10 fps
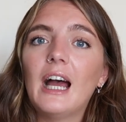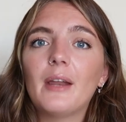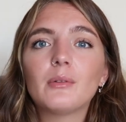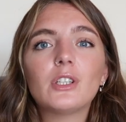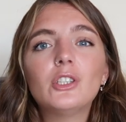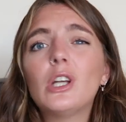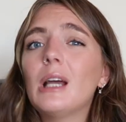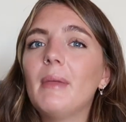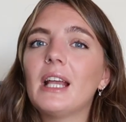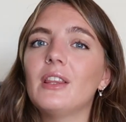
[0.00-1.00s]
and I was going to
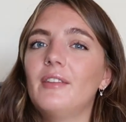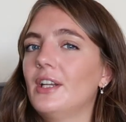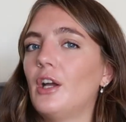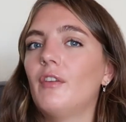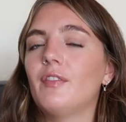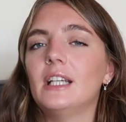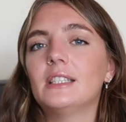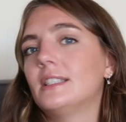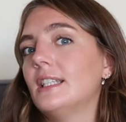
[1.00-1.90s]
try and make a living off this